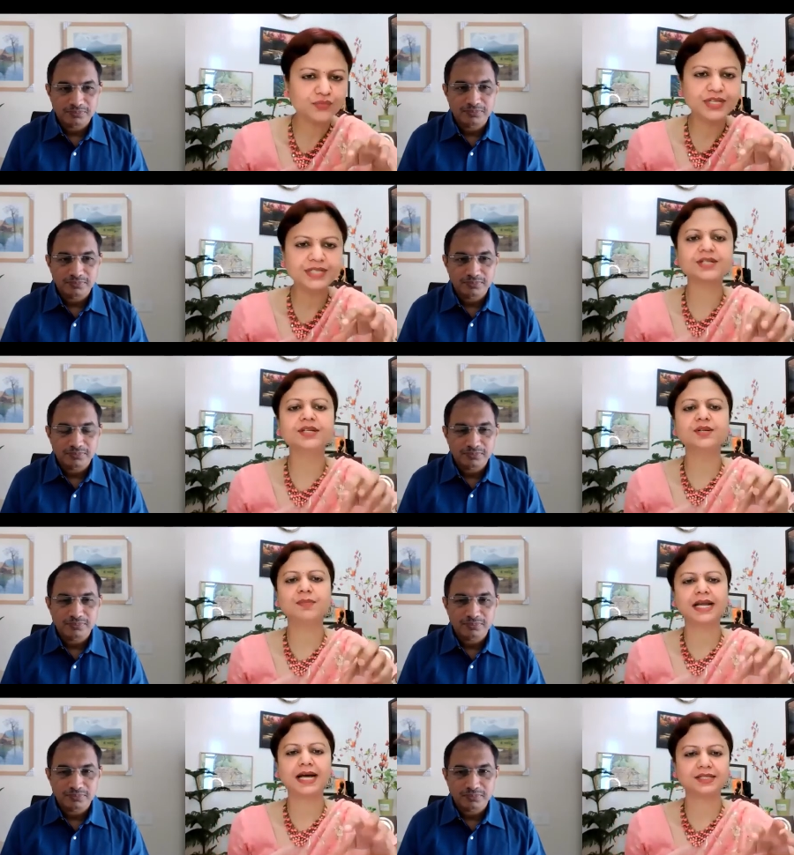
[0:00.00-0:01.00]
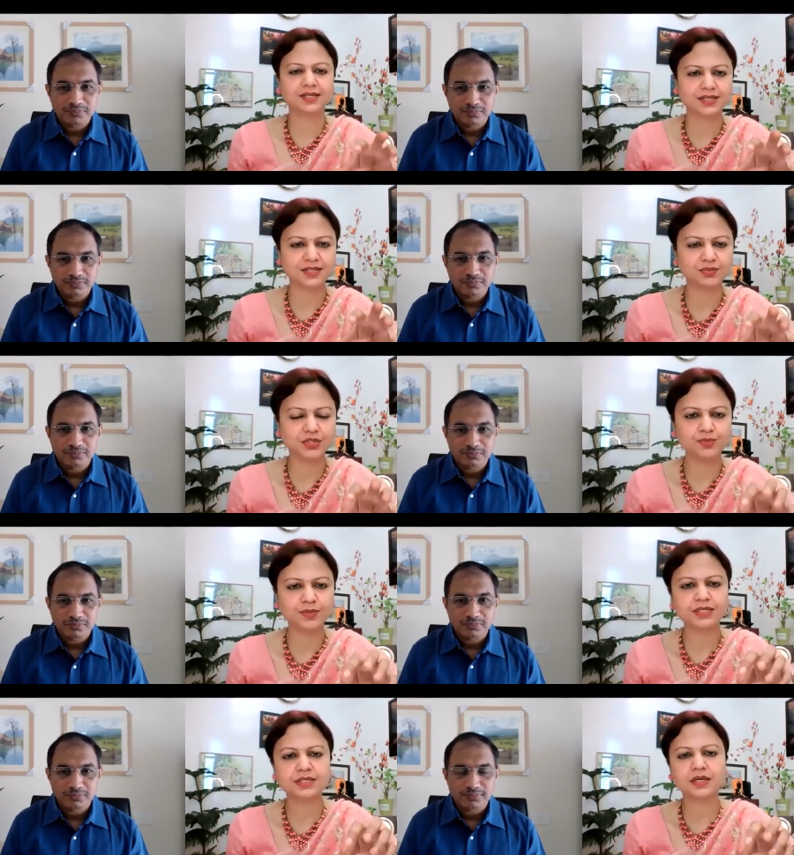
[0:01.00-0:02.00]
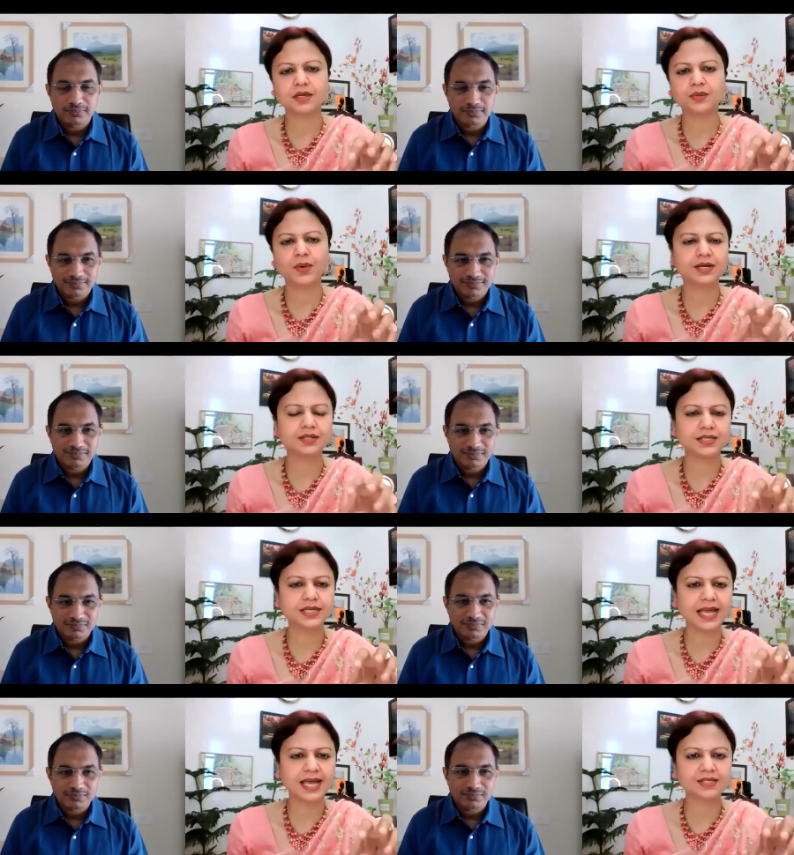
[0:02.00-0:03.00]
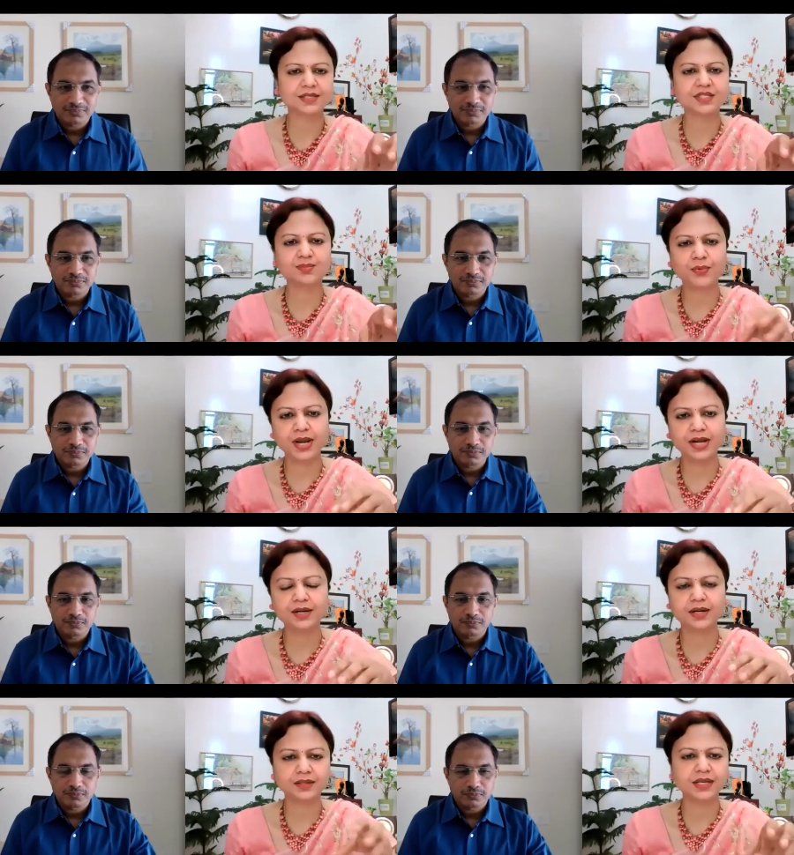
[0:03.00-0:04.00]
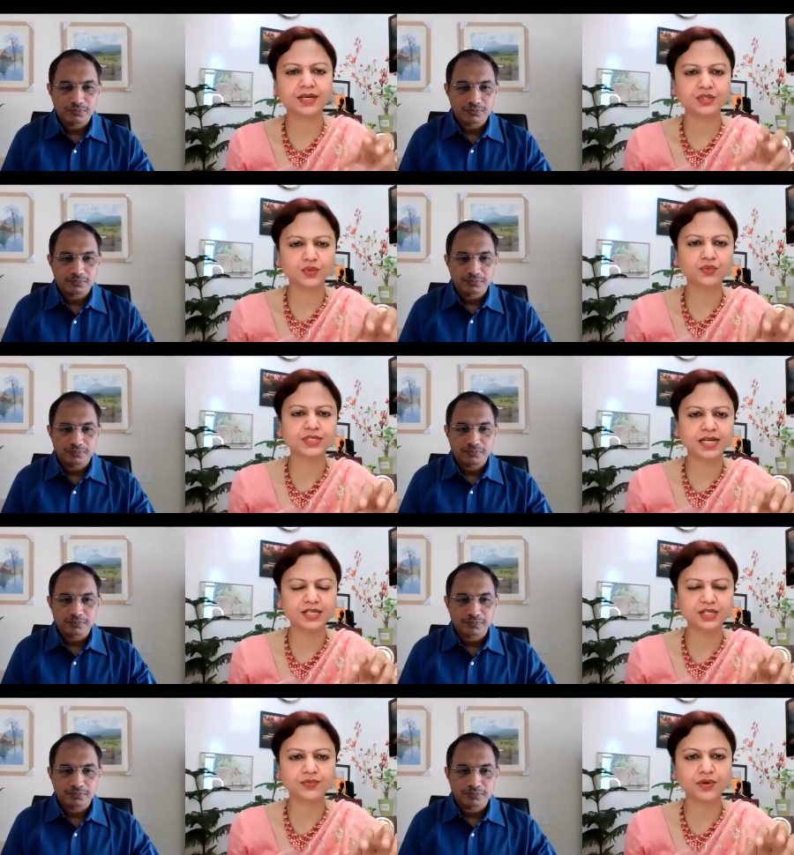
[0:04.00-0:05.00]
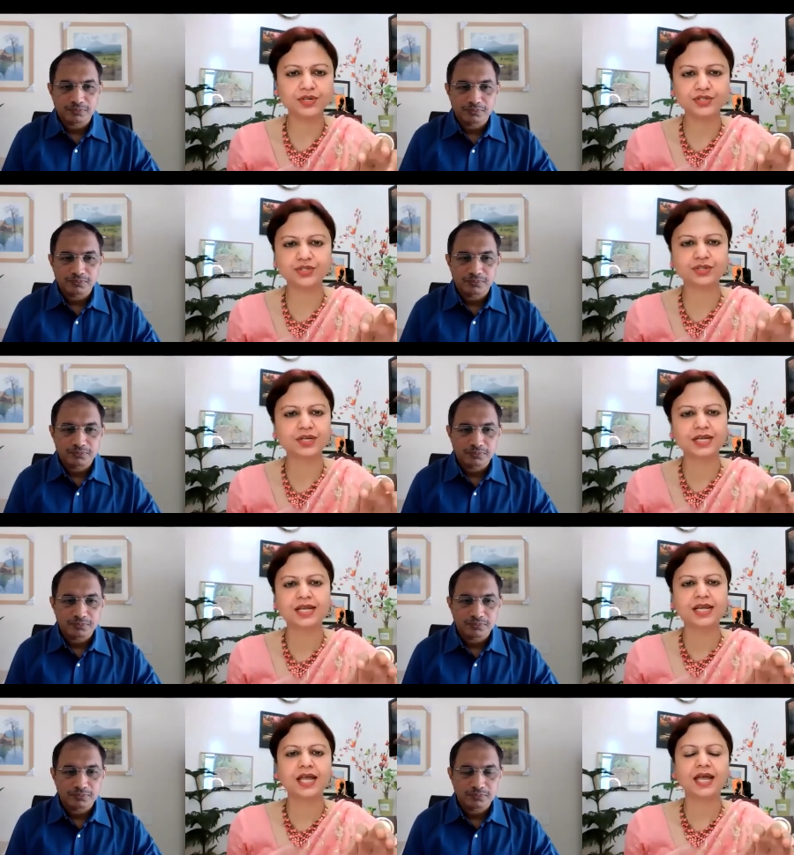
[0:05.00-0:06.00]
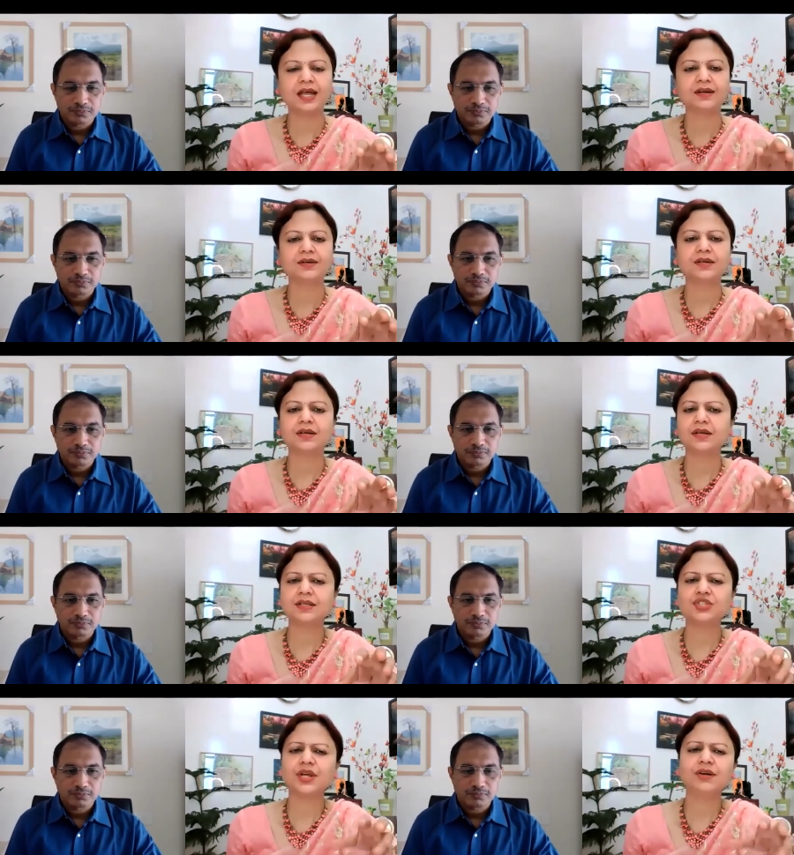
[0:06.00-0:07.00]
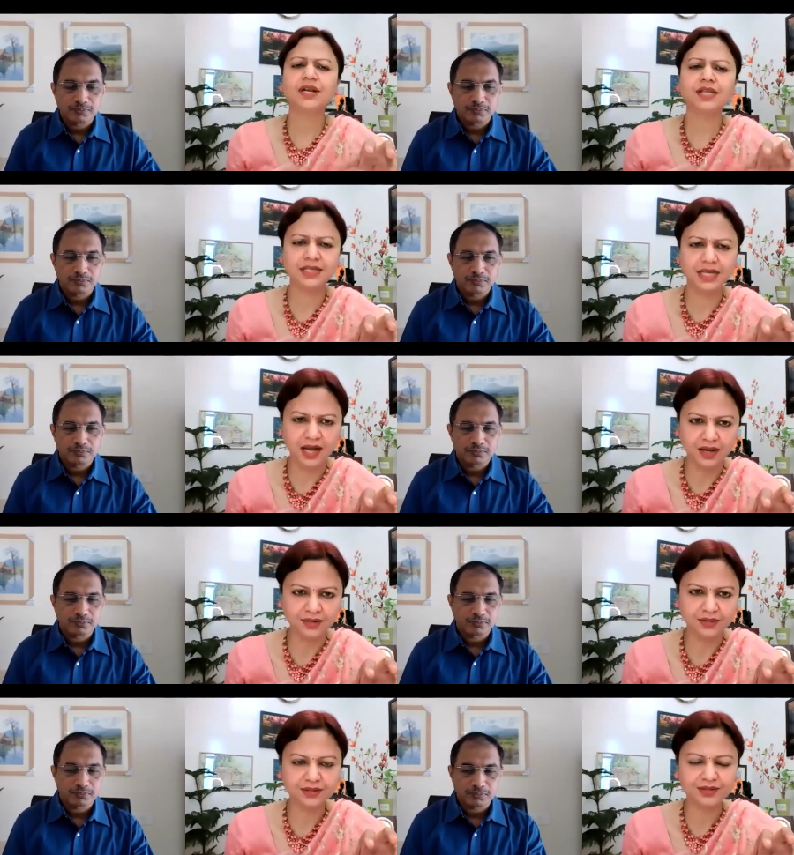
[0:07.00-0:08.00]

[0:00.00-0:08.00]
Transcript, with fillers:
Speaker 1: of distant metastasis, which means uh, where does the cancer spread other than its own site of origin, and it's generally the lung.